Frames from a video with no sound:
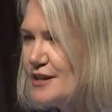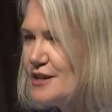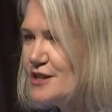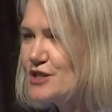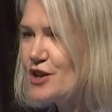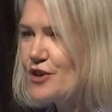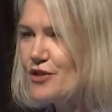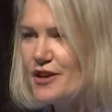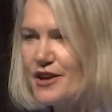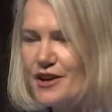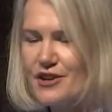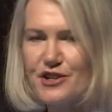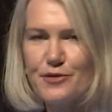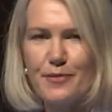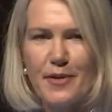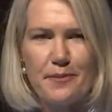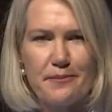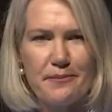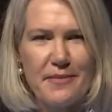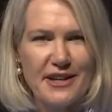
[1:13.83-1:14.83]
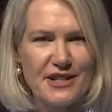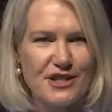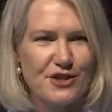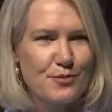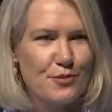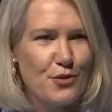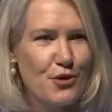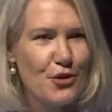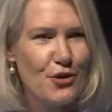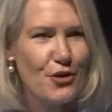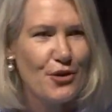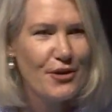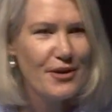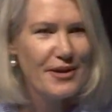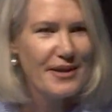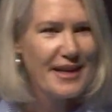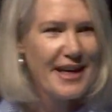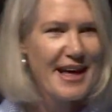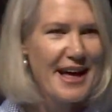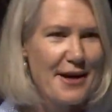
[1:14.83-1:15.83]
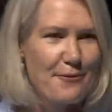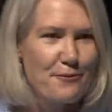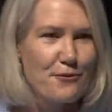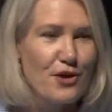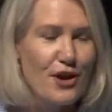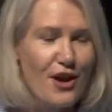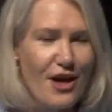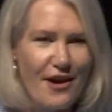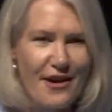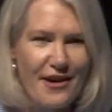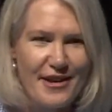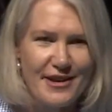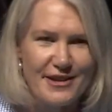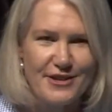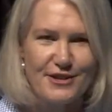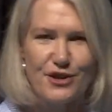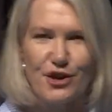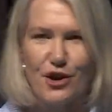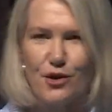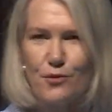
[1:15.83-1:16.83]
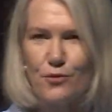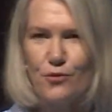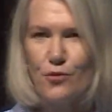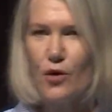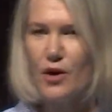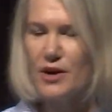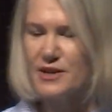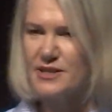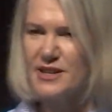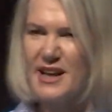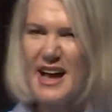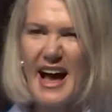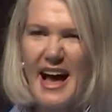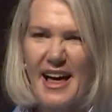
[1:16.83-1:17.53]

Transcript: So they're going to be much more reliant on what